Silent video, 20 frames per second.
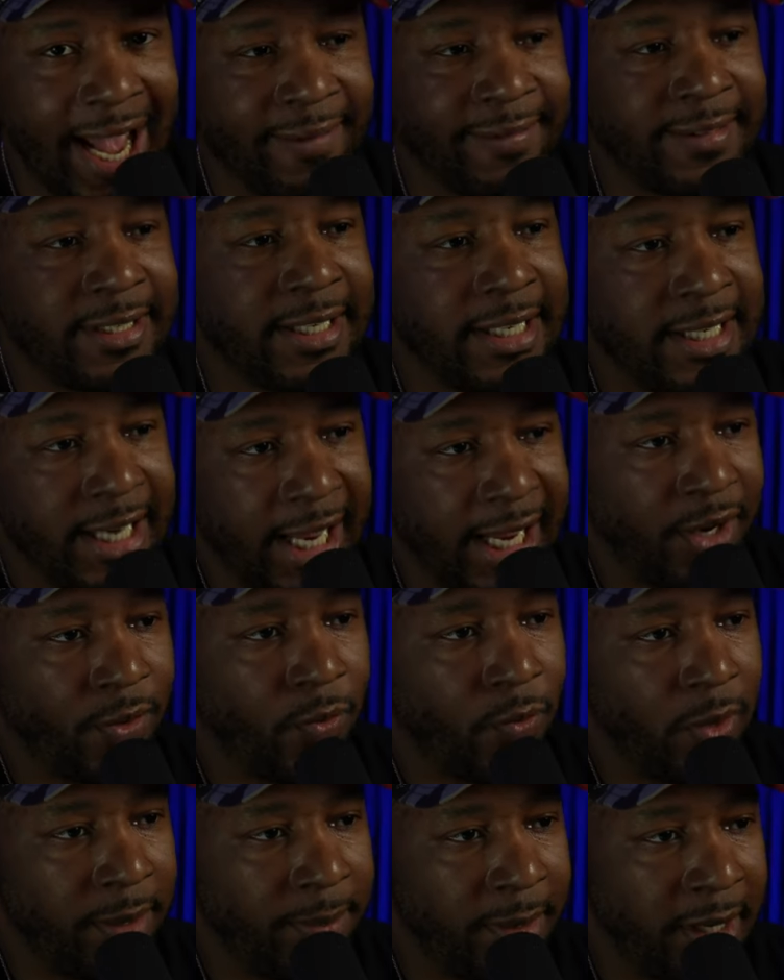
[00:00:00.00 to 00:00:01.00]
have to
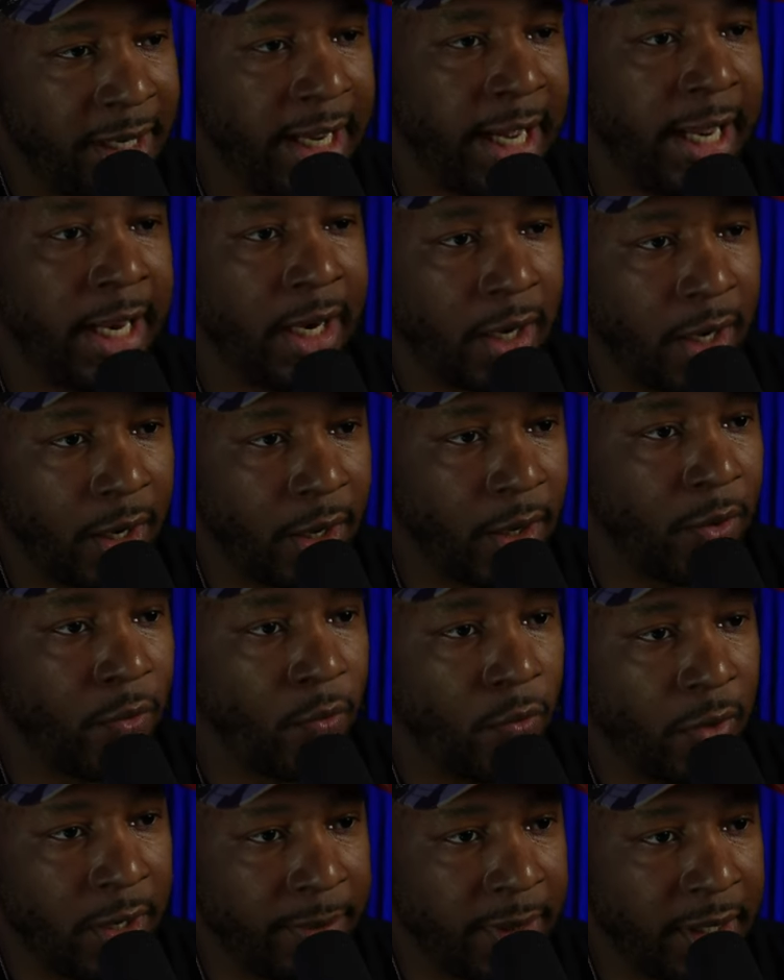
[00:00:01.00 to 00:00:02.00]
date women and
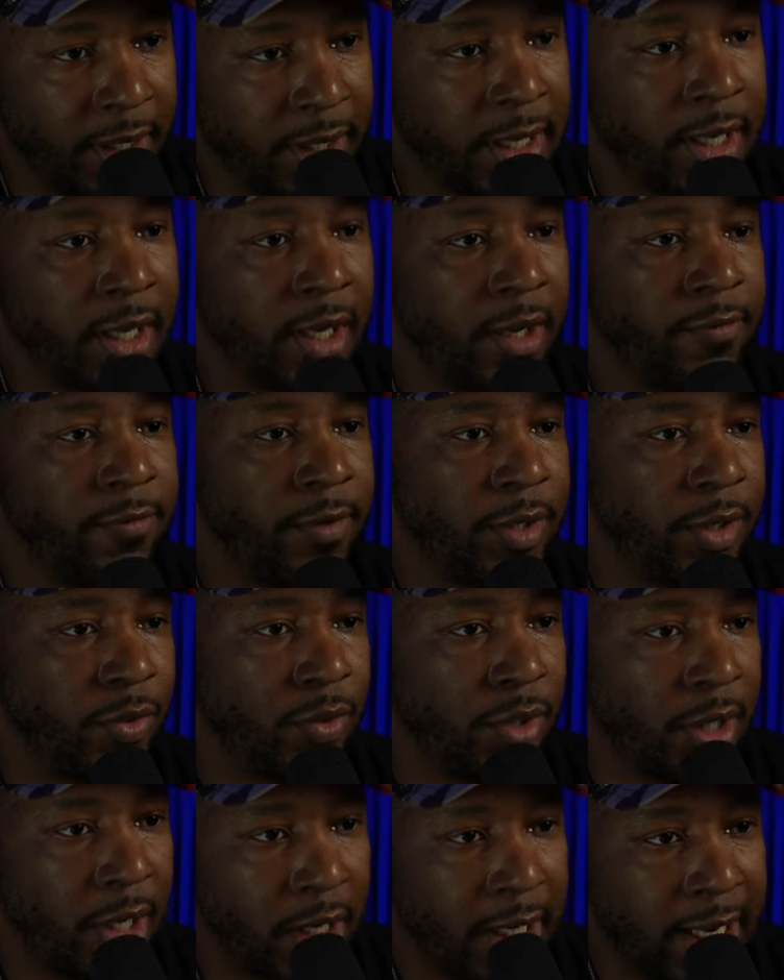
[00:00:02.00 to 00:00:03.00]
learn women. For
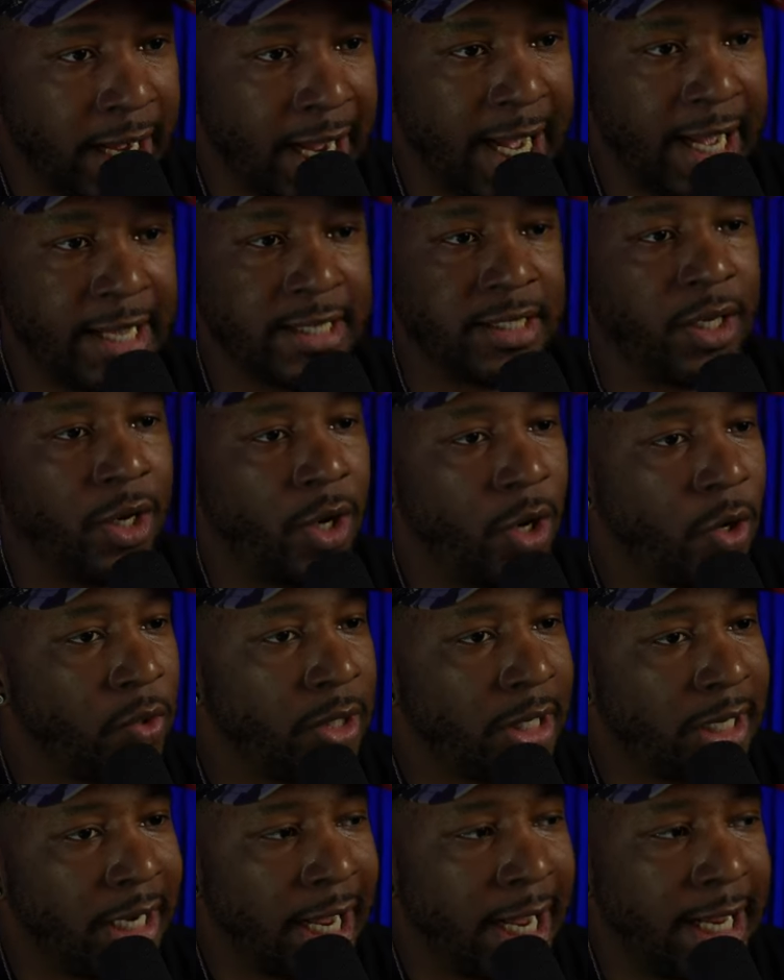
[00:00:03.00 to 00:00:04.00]
you young guys and
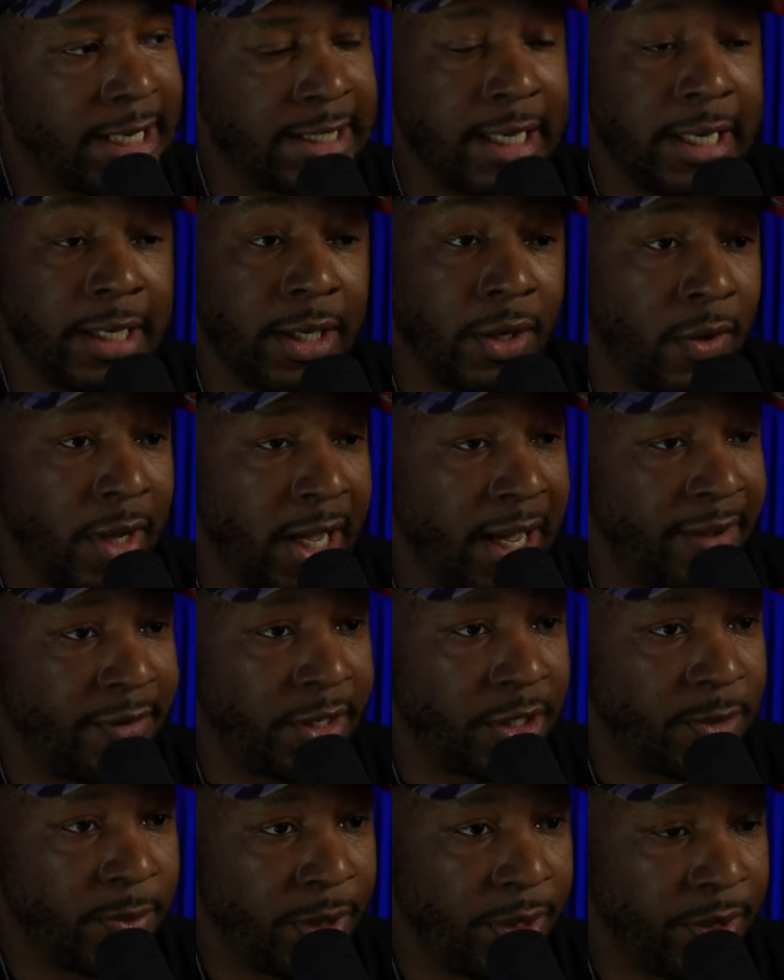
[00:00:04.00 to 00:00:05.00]
older guys that don't
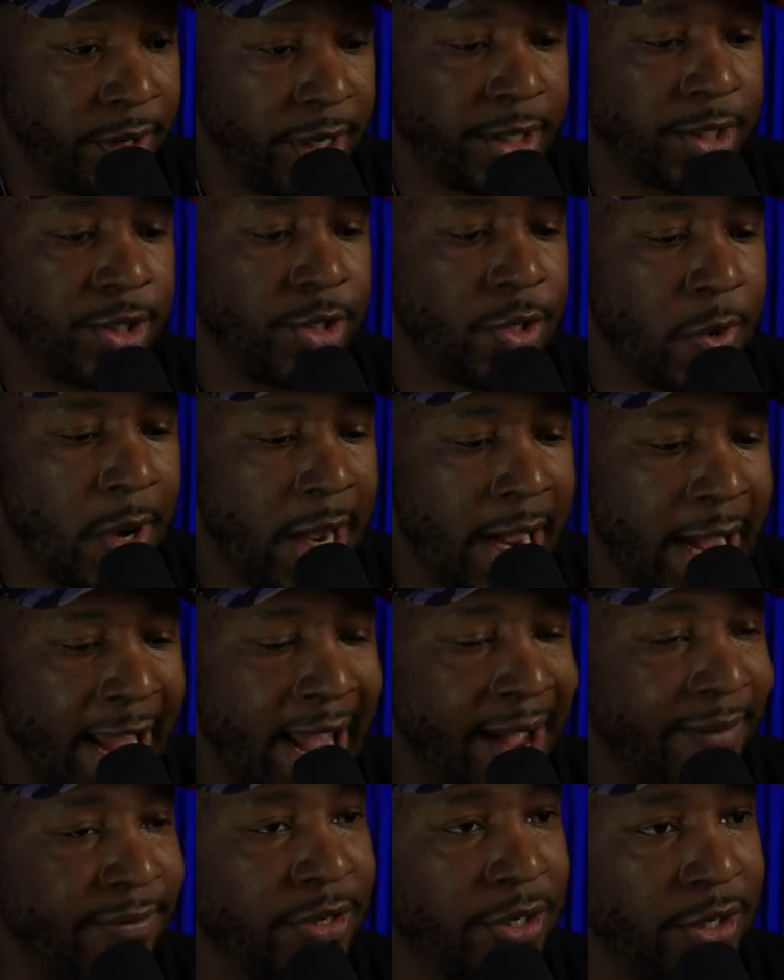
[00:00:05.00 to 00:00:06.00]
have experience, you
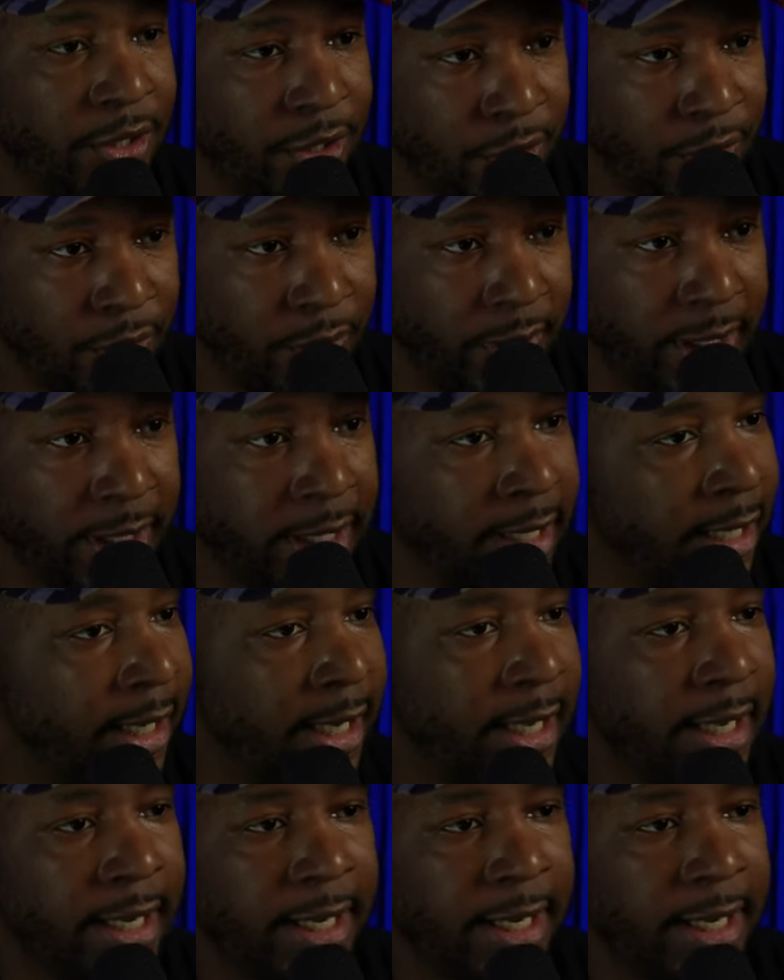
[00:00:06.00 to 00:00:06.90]
have to do it